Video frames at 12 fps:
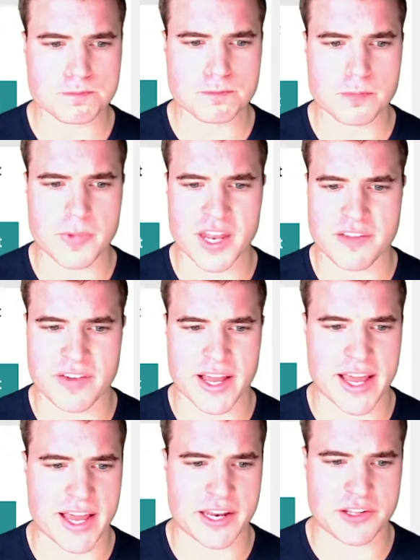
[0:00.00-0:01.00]
and if I
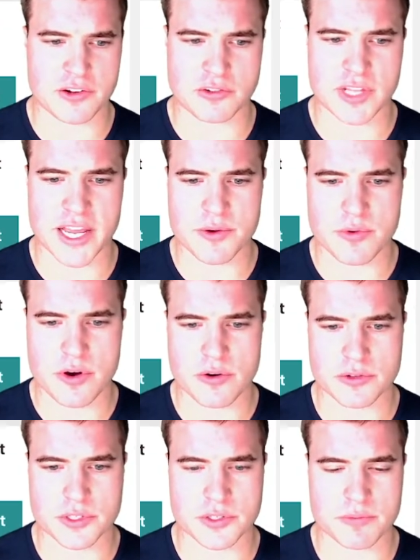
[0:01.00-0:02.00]
add, light
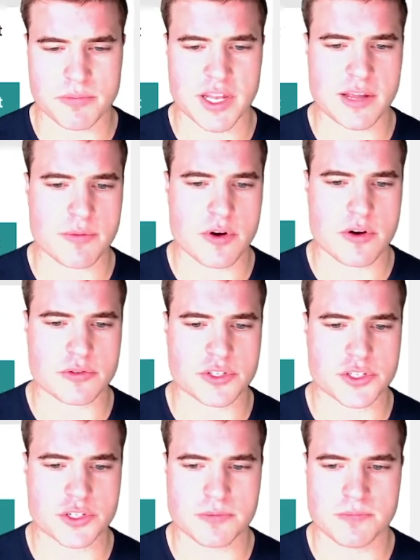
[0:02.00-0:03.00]
roast, medium roast,